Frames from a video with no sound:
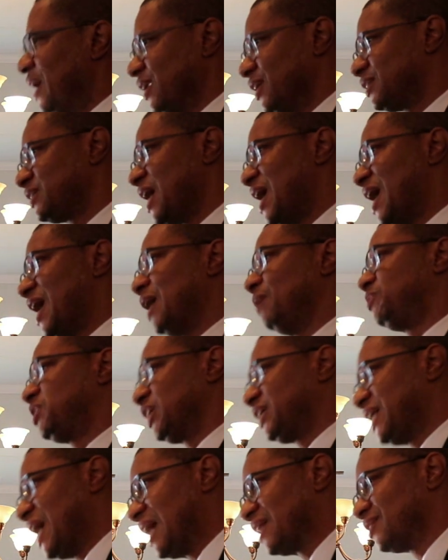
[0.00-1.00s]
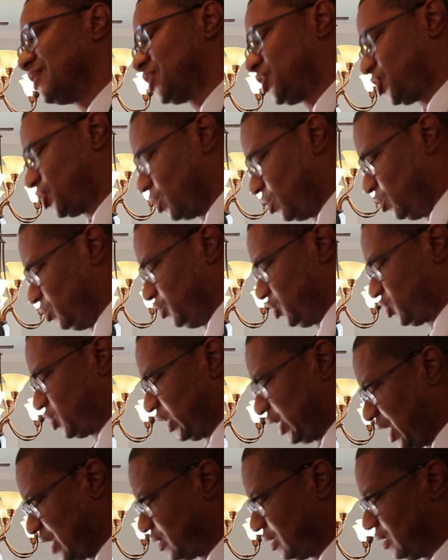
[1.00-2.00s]
and a time to gather stones
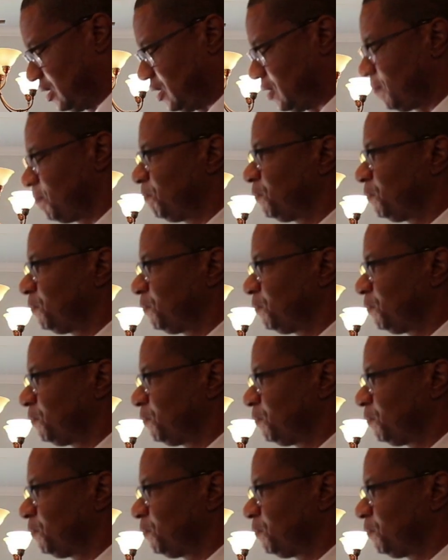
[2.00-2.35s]
together,